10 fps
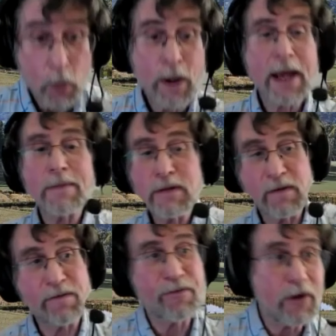What happens
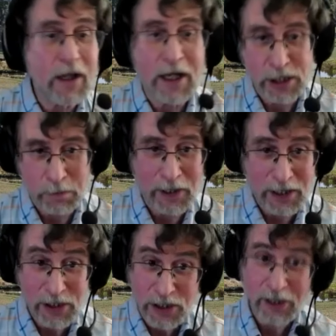if you fertilize a
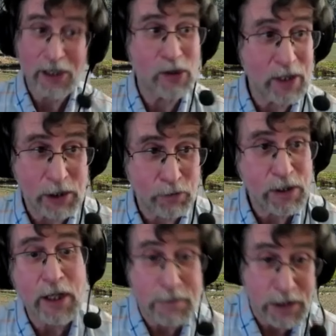place? Suddenly you get
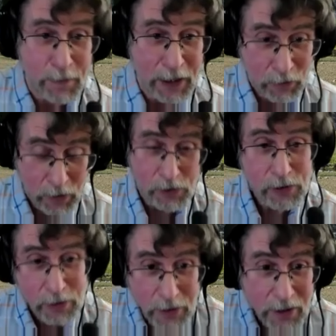3 times the amount of
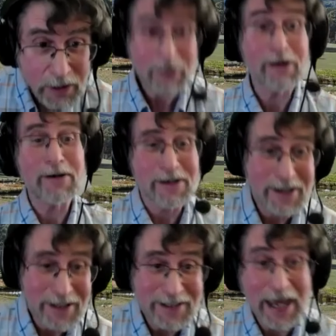growth.
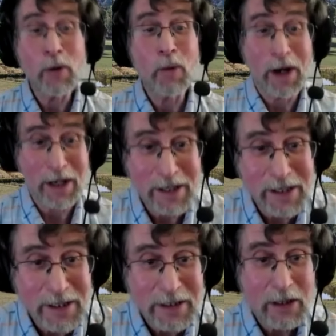Now what?
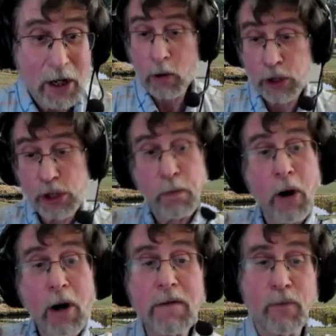Or just
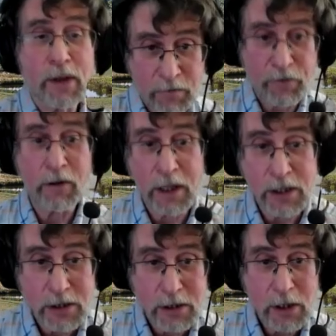part of what you
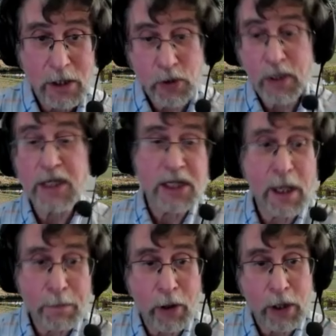fertilized. So you get to
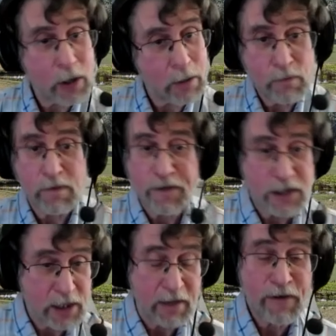that part, you're going to move the
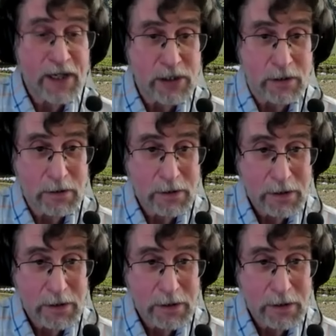fence a lot faster.